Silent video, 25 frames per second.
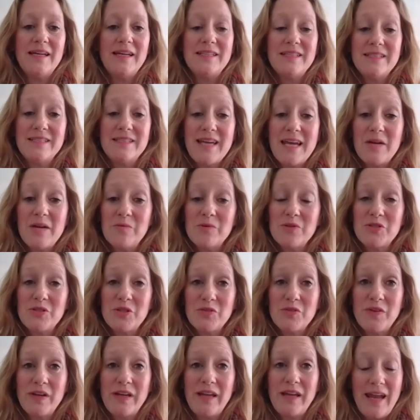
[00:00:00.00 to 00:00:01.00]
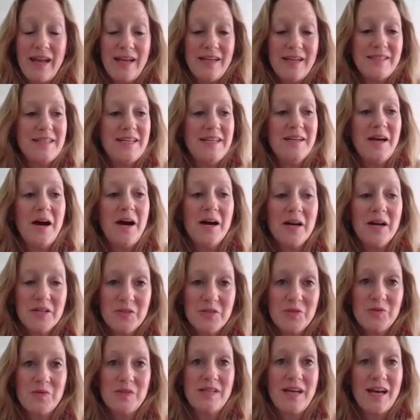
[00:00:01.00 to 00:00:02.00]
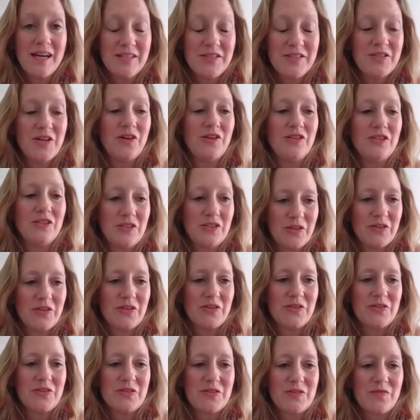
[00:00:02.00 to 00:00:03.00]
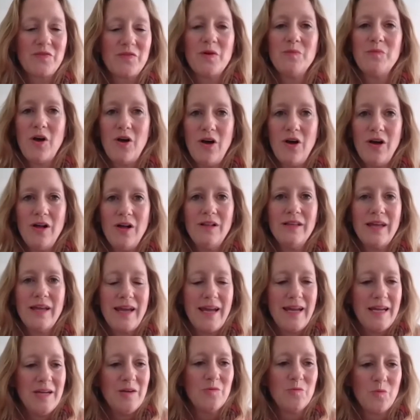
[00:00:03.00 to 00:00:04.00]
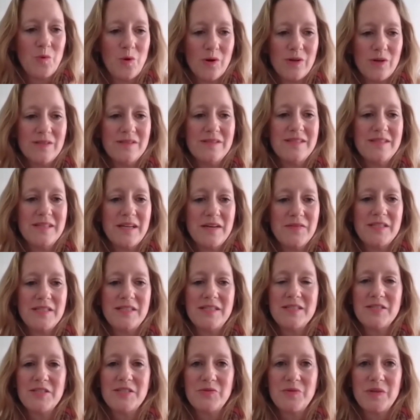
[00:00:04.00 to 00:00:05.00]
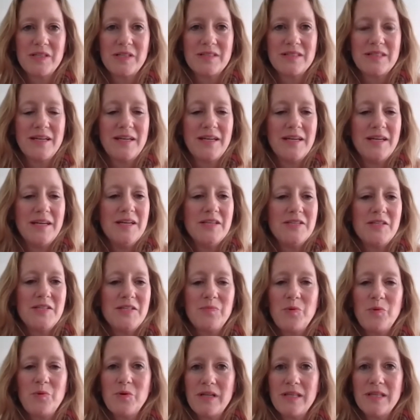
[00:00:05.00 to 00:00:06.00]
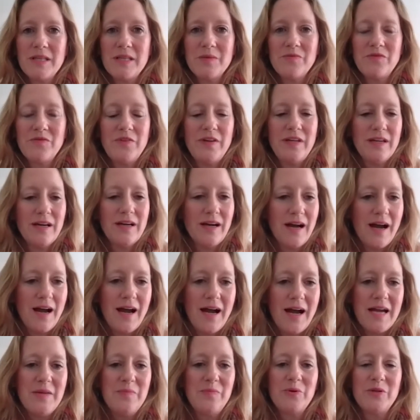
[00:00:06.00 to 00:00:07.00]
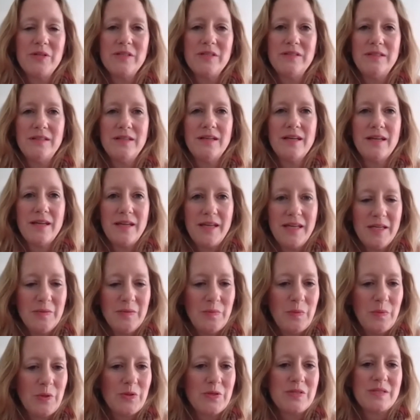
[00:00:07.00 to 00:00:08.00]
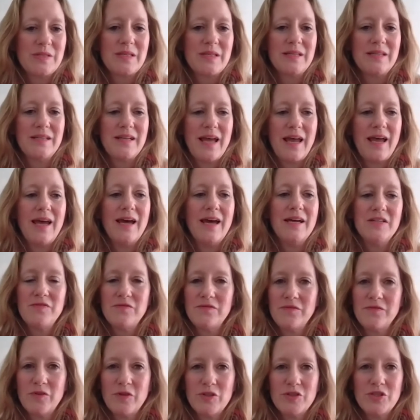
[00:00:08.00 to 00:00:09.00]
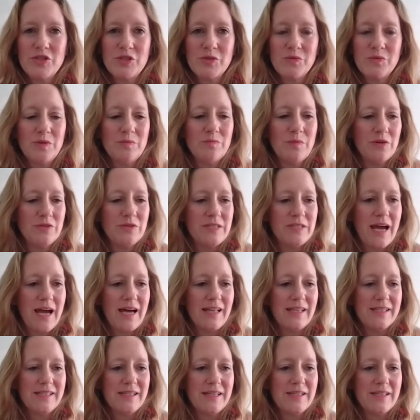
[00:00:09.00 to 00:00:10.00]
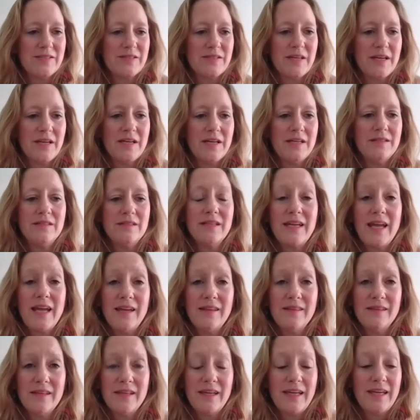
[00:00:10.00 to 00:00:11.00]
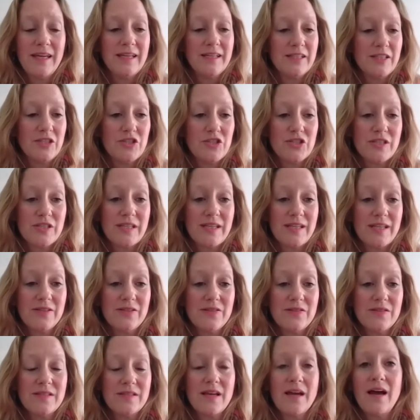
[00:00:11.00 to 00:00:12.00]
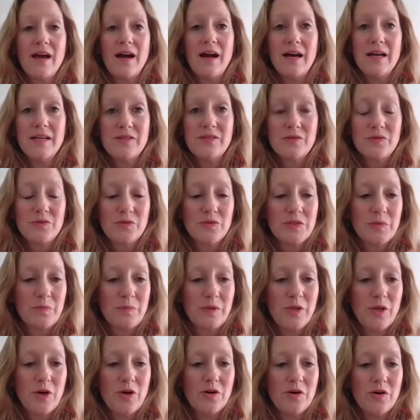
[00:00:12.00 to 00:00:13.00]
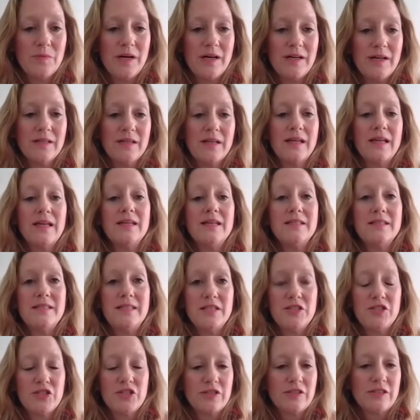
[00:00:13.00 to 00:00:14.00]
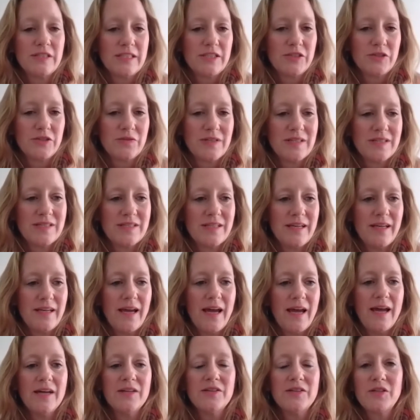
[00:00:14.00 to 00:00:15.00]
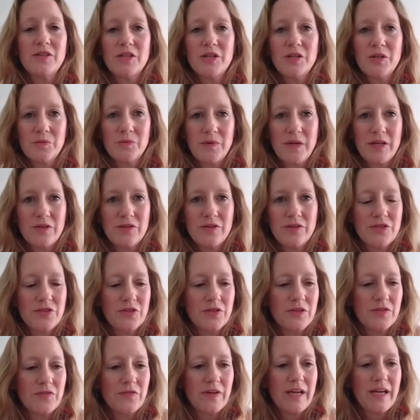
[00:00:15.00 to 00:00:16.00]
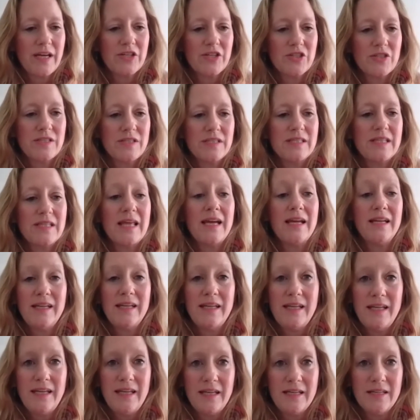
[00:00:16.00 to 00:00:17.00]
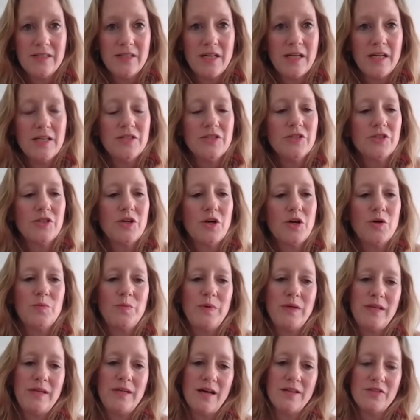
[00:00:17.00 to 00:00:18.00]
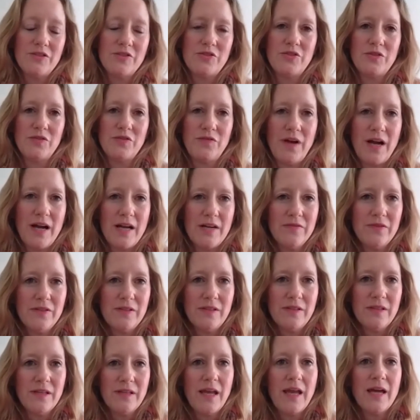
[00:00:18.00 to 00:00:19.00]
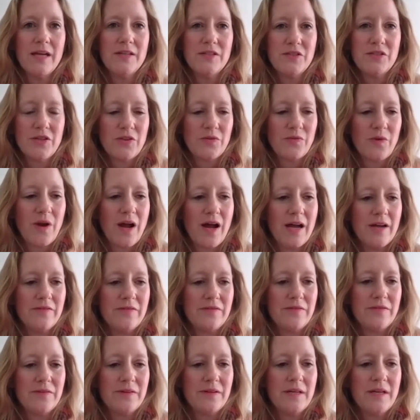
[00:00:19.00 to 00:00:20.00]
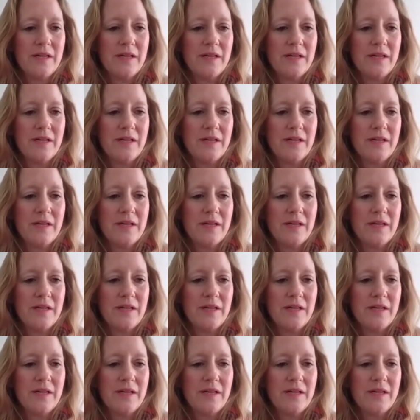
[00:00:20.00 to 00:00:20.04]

Today, we're serving 1,800 adult learners from all 8 wards of the district, supporting them via hybrid, in-person, and virtual modalities to gain the English skills, high school diploma, digital literacy, and career certifications they need to go beyond survival and to thrive.